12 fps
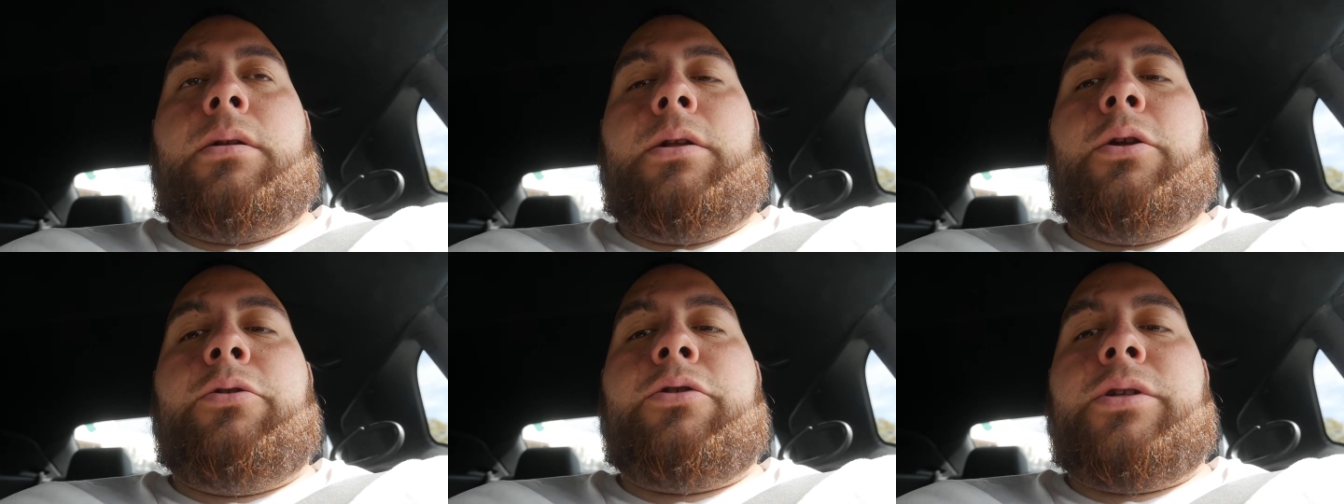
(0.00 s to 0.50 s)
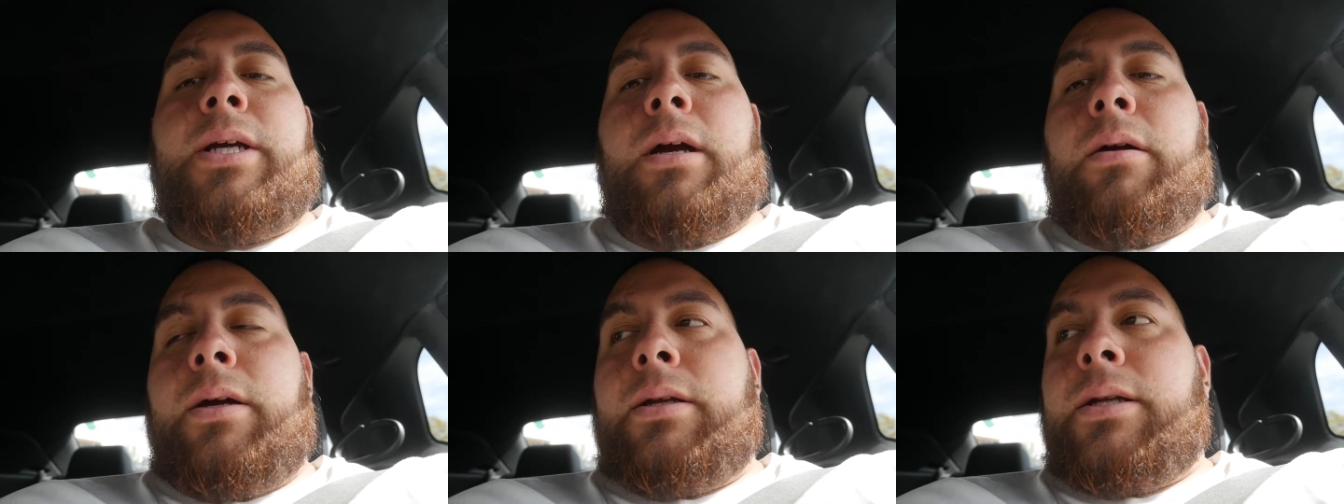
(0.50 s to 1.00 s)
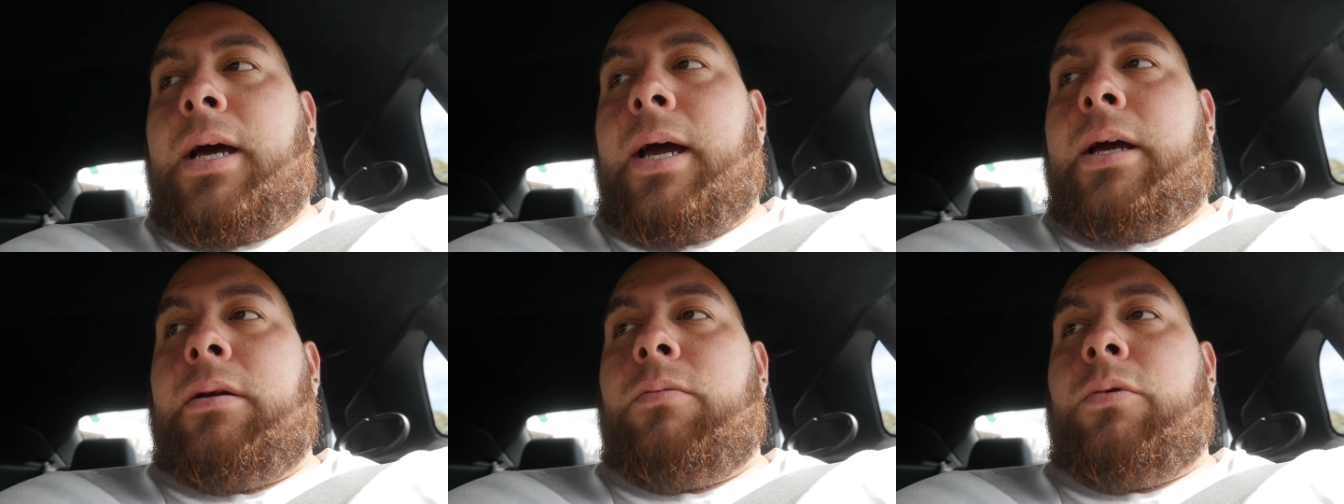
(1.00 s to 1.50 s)
The nutritarian
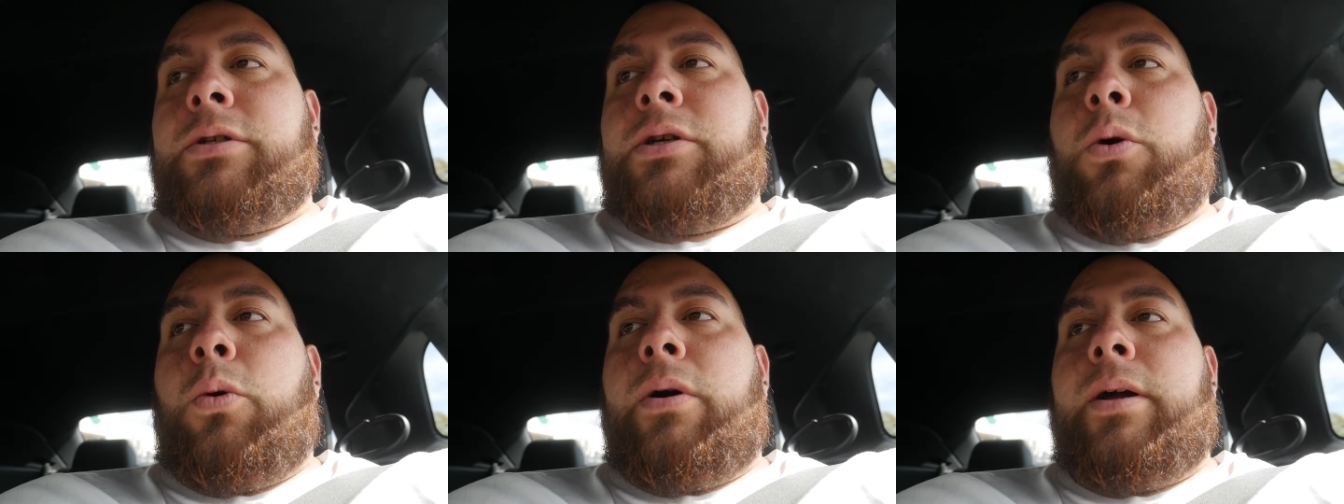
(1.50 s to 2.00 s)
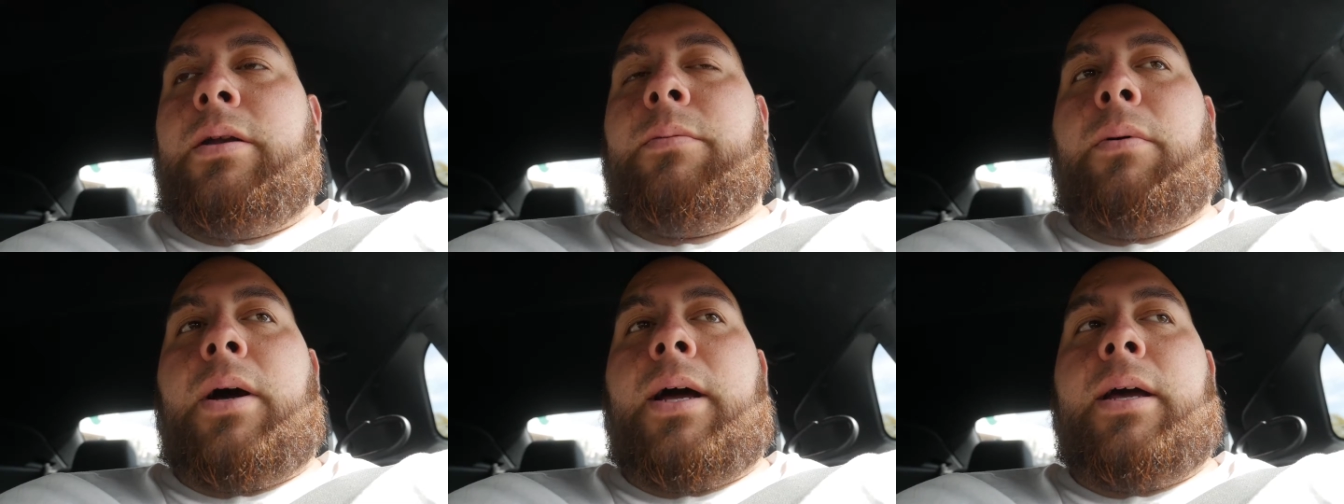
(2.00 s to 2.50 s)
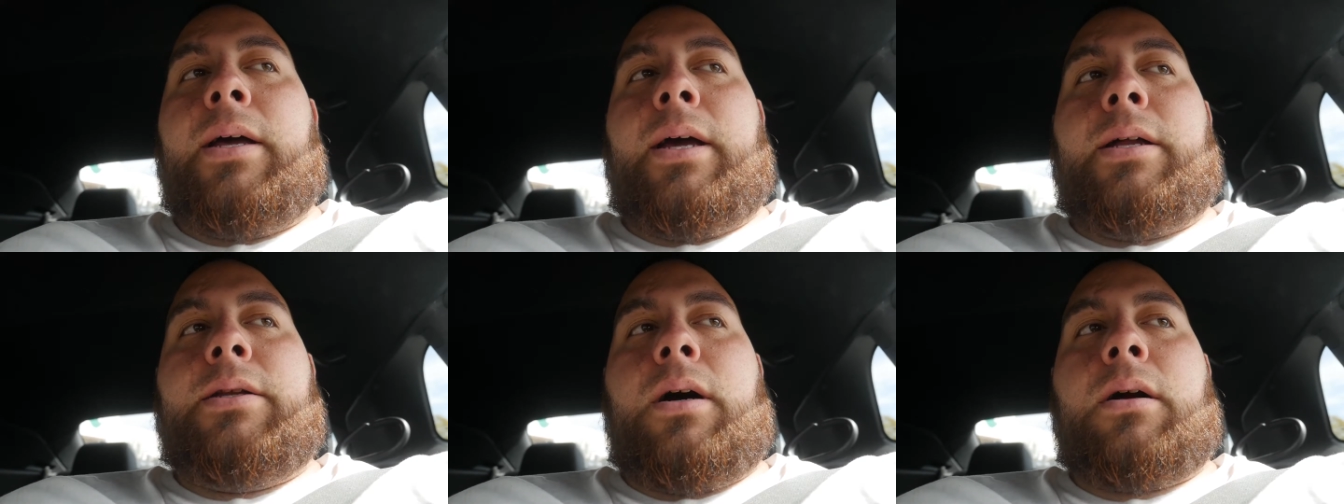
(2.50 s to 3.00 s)
diet was coined by
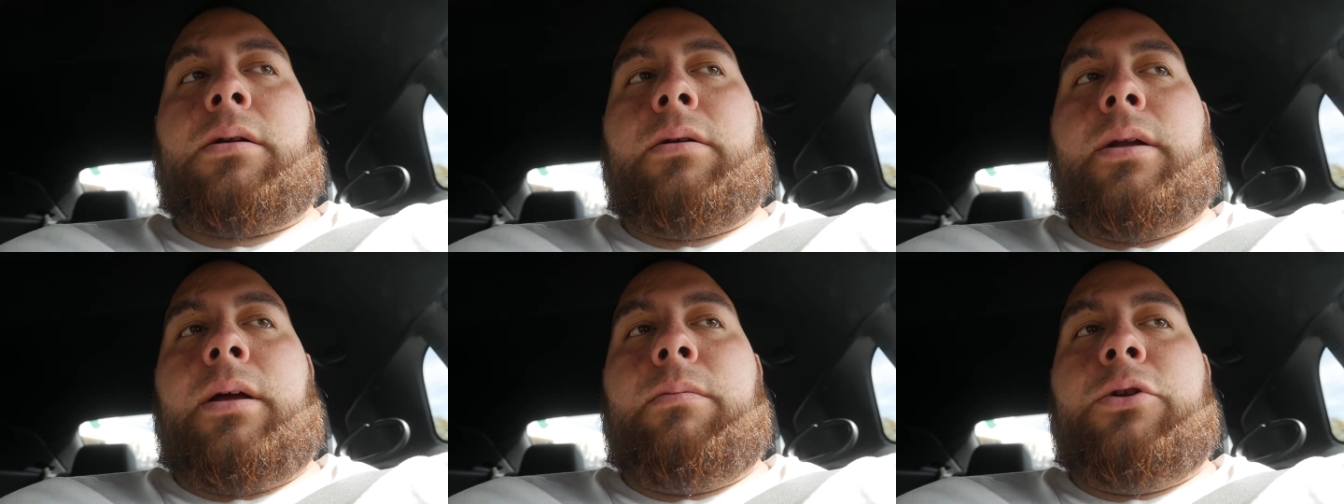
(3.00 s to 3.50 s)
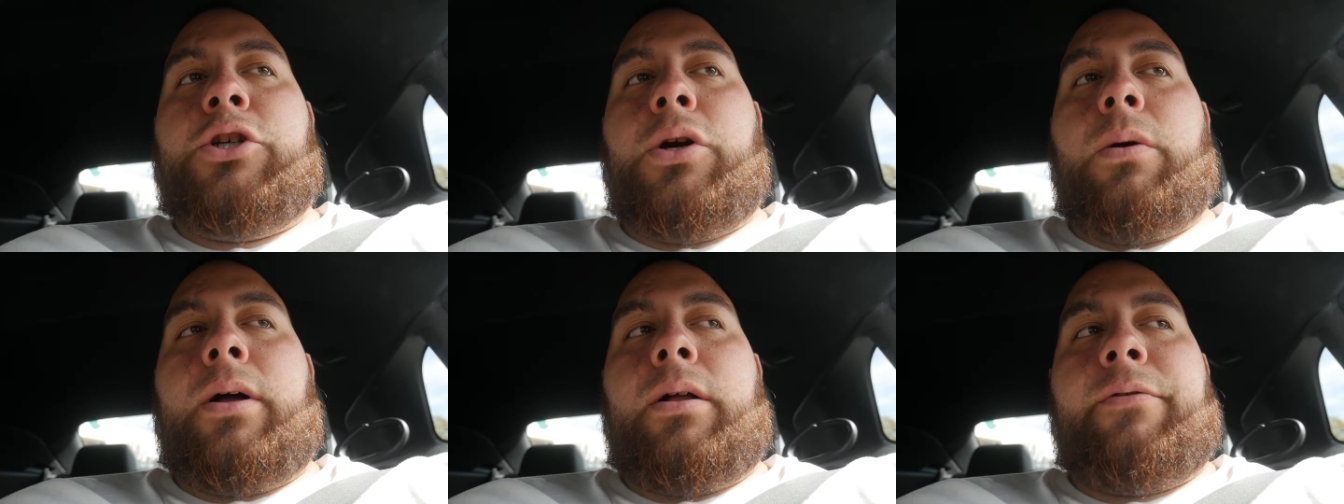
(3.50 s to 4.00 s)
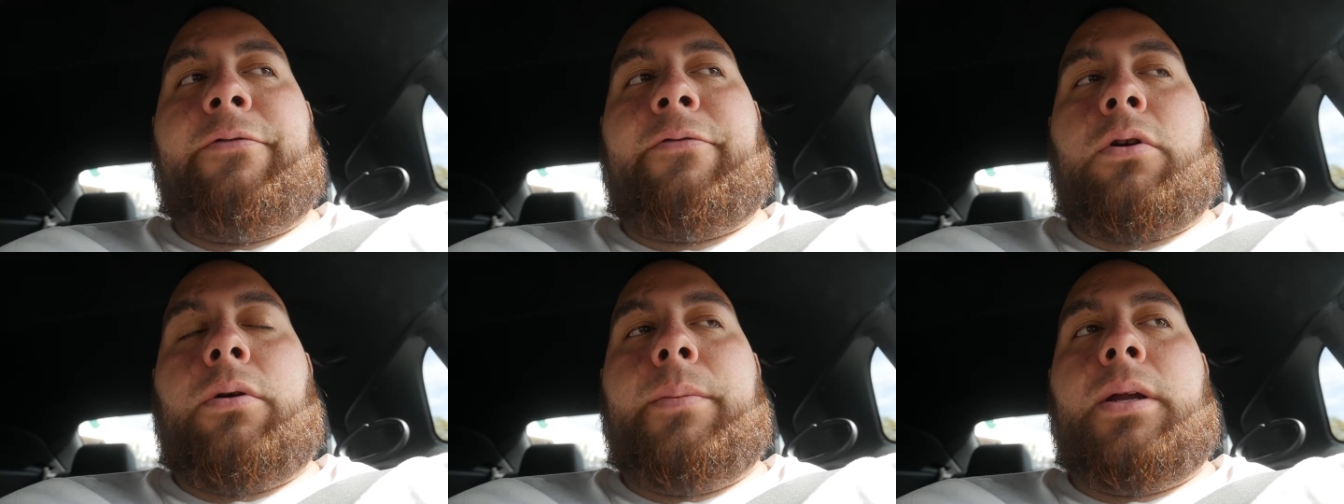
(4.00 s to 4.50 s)
a doctor named Joel
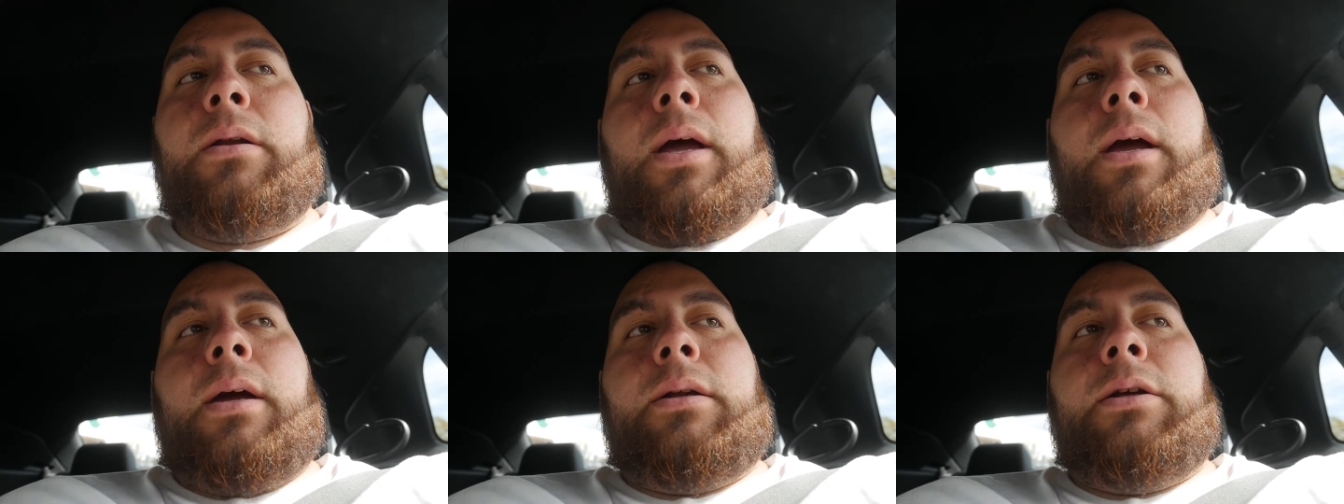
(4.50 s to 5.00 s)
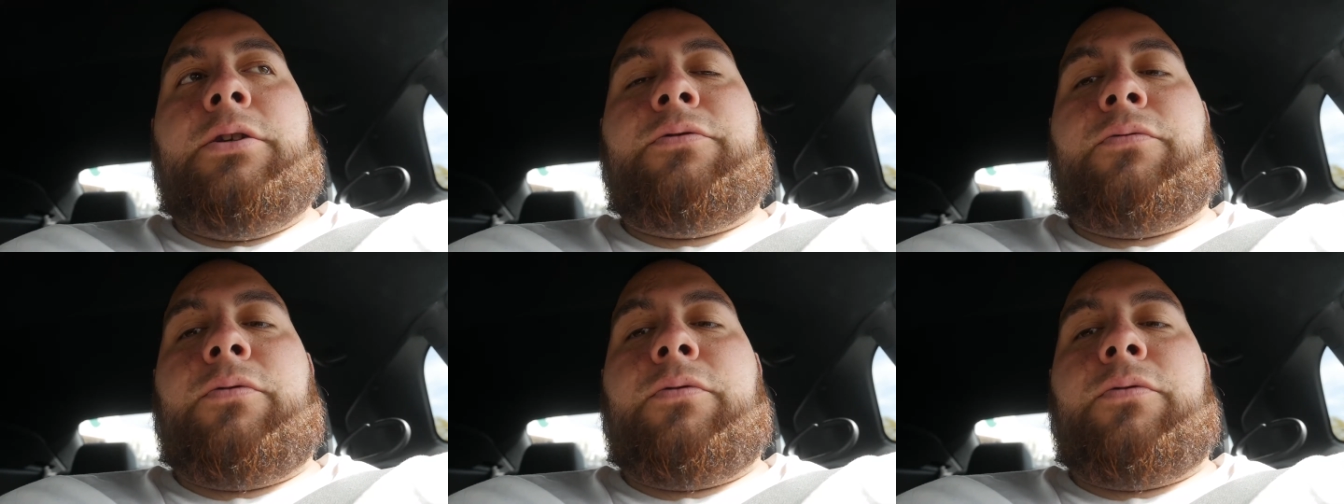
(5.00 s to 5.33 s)
Fuhrman, and he's